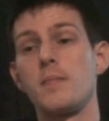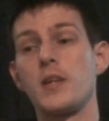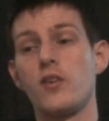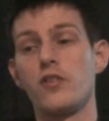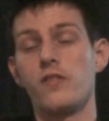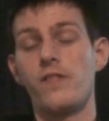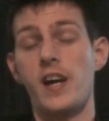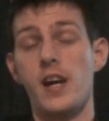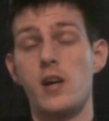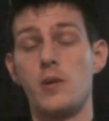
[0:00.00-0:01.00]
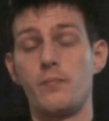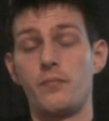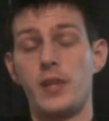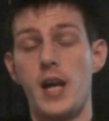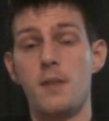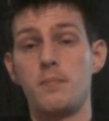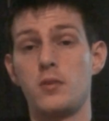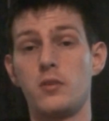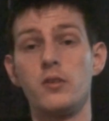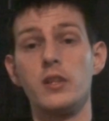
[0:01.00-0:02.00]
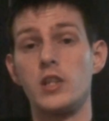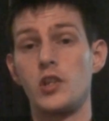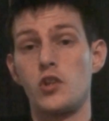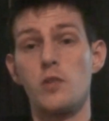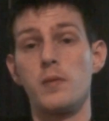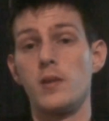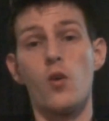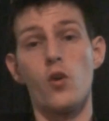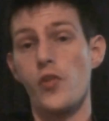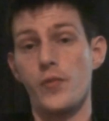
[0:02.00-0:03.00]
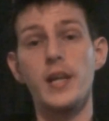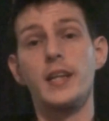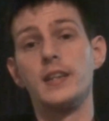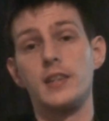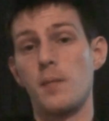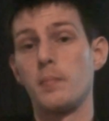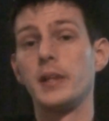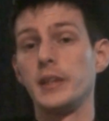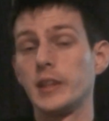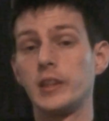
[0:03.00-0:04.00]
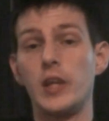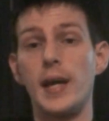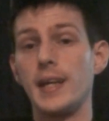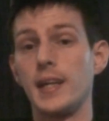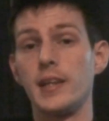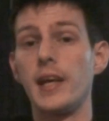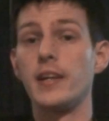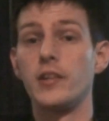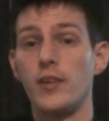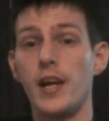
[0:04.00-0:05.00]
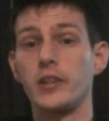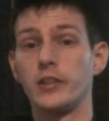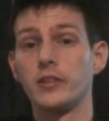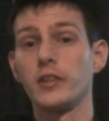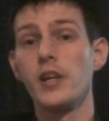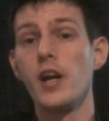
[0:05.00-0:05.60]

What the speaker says: because of how absolutely stupid all three of these companies are taking their directions.